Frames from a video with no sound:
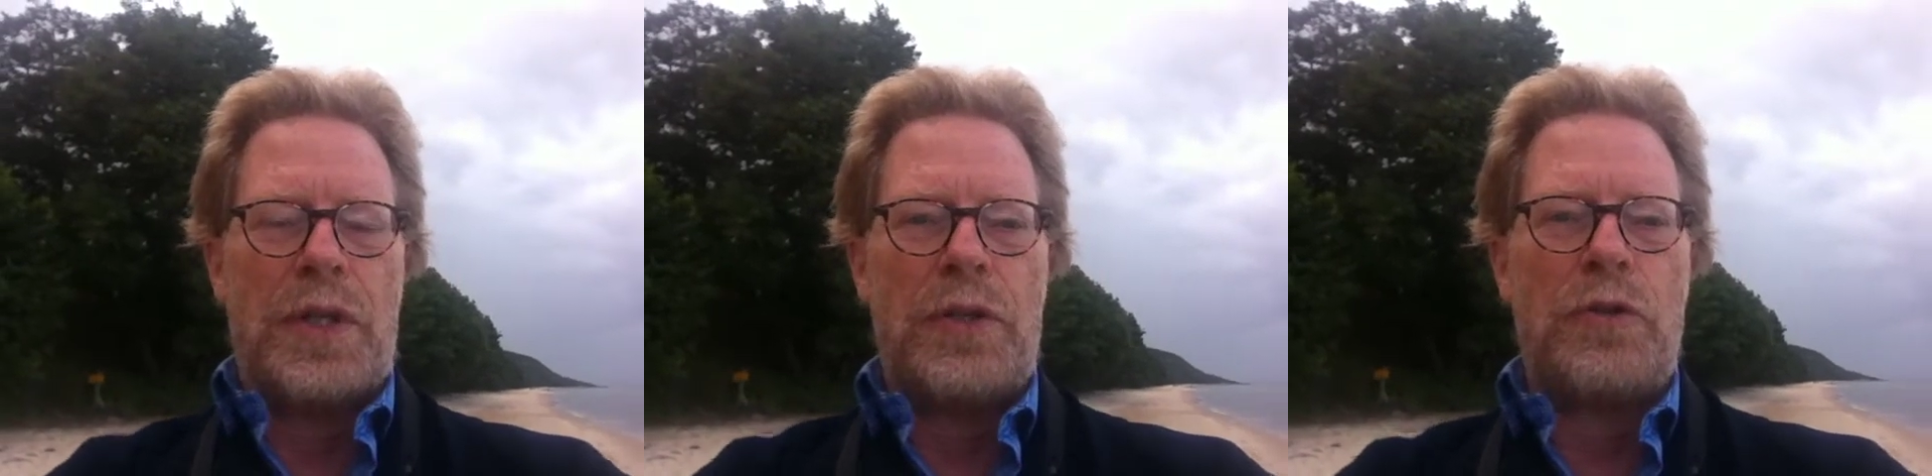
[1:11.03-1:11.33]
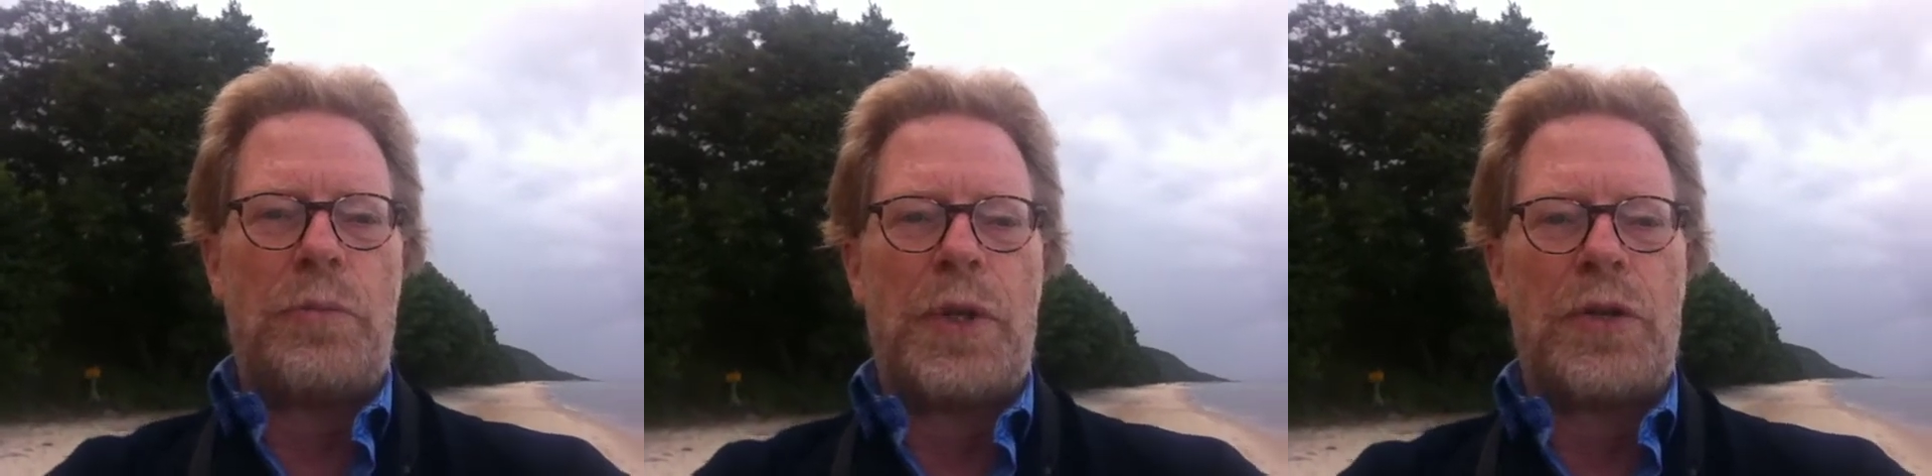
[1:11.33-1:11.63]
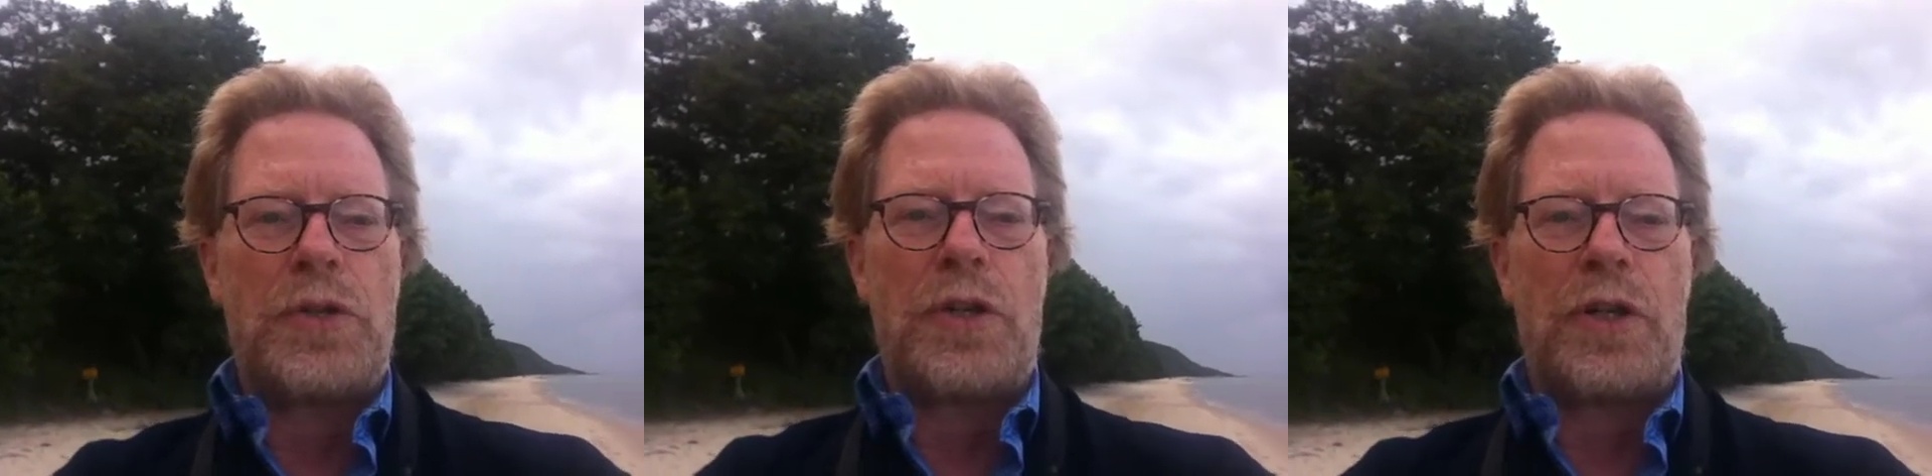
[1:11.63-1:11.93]
the
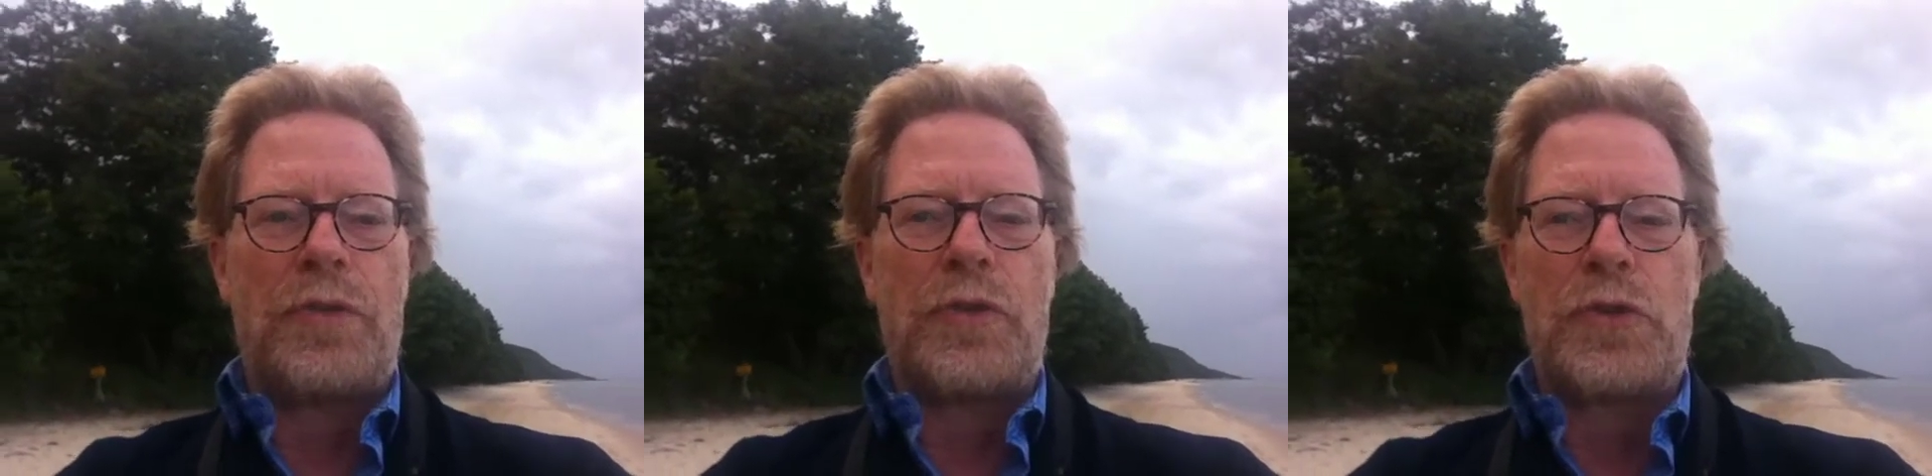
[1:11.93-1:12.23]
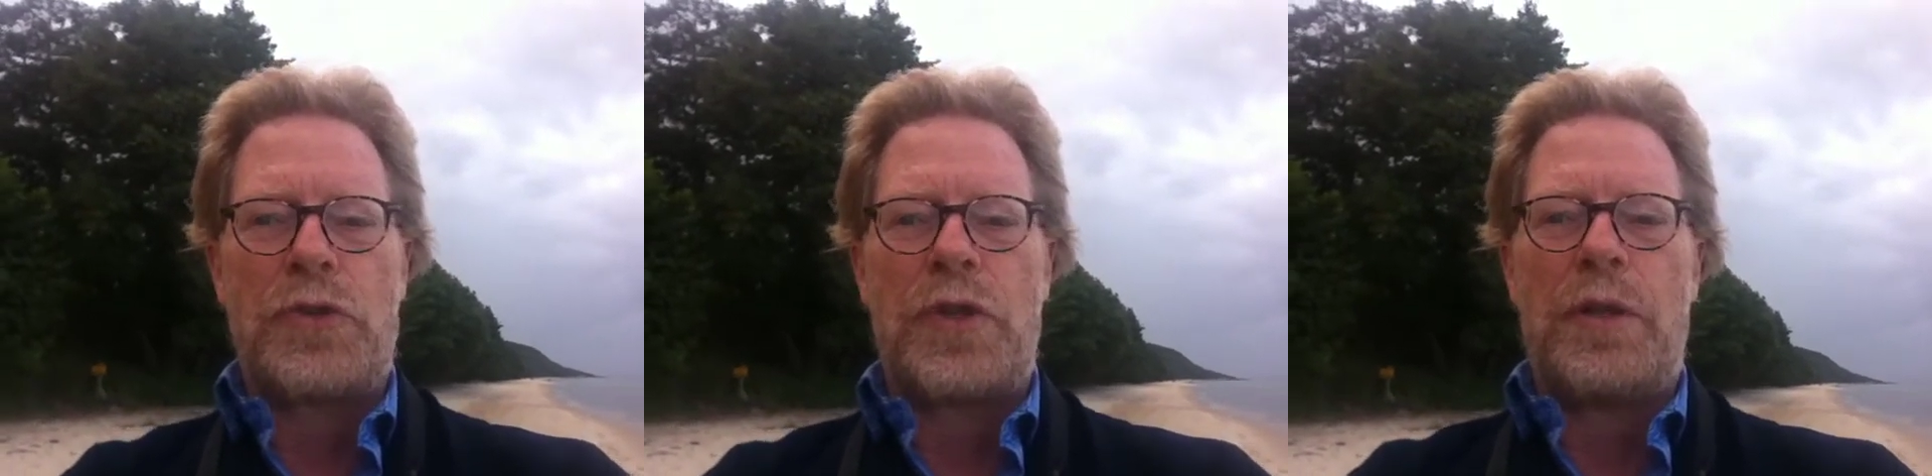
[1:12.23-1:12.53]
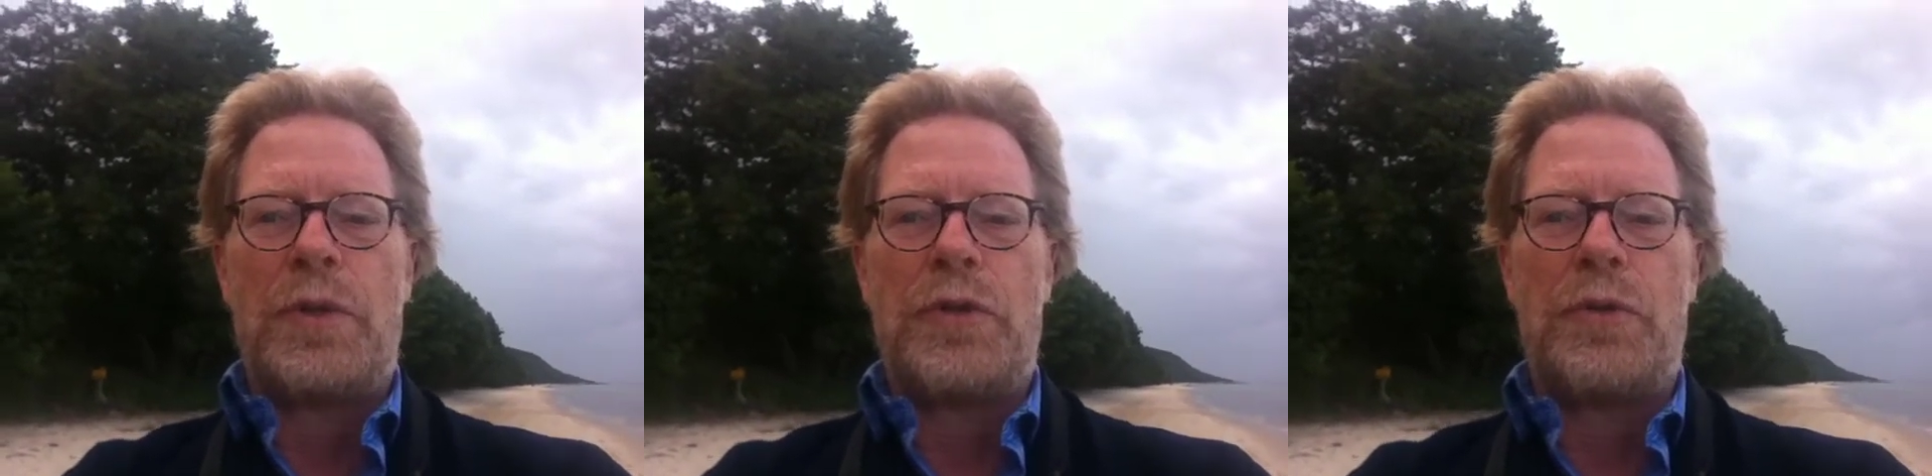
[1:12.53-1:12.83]
European Charter for Sustainable